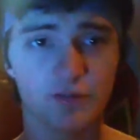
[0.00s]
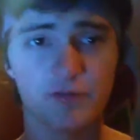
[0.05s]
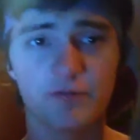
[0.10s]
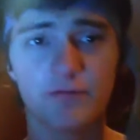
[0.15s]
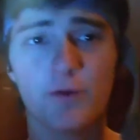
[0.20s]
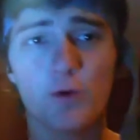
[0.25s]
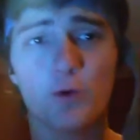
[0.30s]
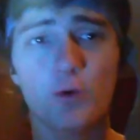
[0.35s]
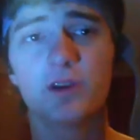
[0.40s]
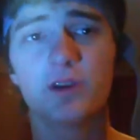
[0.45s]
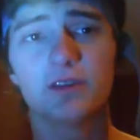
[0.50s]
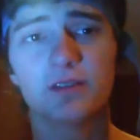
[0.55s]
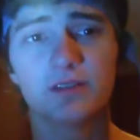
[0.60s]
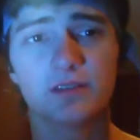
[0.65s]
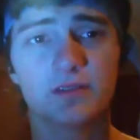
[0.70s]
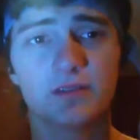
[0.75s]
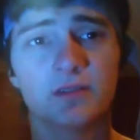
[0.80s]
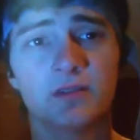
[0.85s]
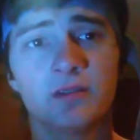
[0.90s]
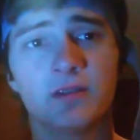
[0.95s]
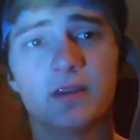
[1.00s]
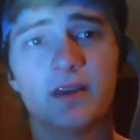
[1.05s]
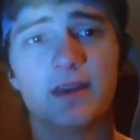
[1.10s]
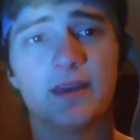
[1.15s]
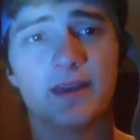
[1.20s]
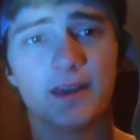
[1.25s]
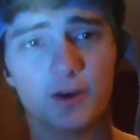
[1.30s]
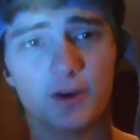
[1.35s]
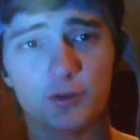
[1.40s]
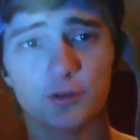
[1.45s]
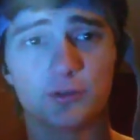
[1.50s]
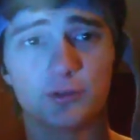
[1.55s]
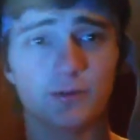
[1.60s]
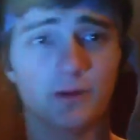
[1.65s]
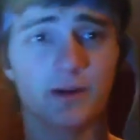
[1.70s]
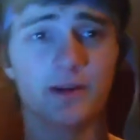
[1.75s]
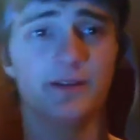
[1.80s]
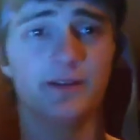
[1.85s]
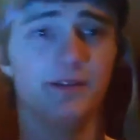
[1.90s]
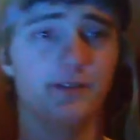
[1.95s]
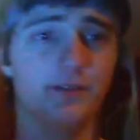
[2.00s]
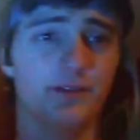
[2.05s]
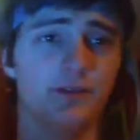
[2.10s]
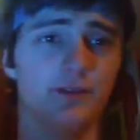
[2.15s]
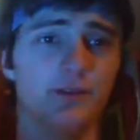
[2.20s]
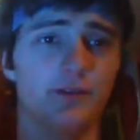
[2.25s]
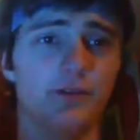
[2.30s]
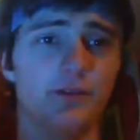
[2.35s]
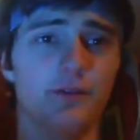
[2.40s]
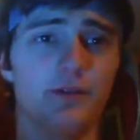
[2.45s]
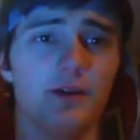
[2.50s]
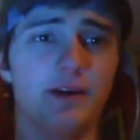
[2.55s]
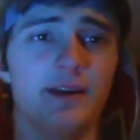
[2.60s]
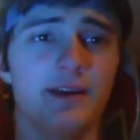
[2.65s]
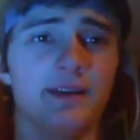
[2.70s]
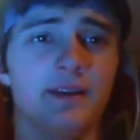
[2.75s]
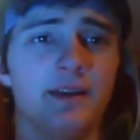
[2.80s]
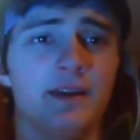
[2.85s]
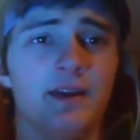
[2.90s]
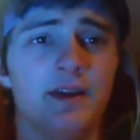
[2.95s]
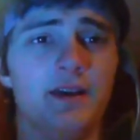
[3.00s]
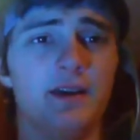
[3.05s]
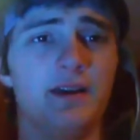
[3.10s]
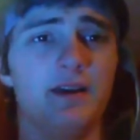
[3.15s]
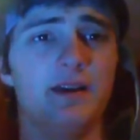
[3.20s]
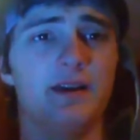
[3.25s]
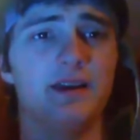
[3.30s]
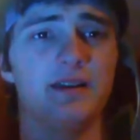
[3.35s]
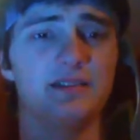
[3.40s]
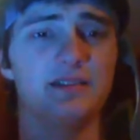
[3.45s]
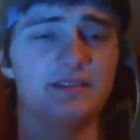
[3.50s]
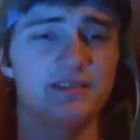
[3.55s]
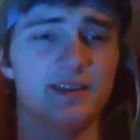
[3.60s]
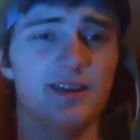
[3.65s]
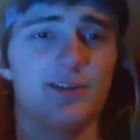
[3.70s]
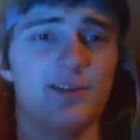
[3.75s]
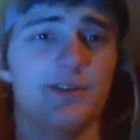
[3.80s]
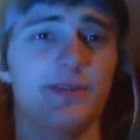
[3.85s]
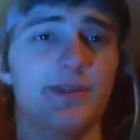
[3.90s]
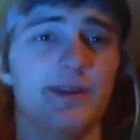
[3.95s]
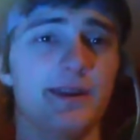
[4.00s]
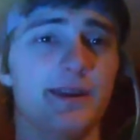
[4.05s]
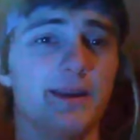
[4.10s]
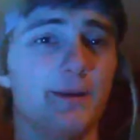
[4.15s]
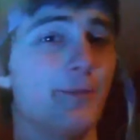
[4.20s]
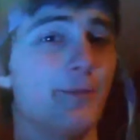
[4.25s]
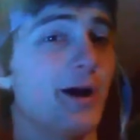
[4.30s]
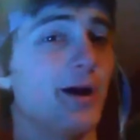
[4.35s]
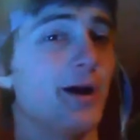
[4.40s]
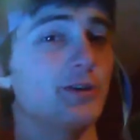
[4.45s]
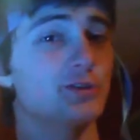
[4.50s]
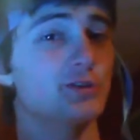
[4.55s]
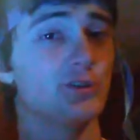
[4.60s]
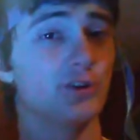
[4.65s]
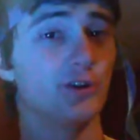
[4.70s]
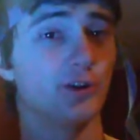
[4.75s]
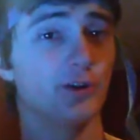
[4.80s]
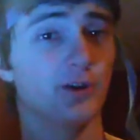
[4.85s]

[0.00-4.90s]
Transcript: You focus elsewhere, right? And let's say you're thinking about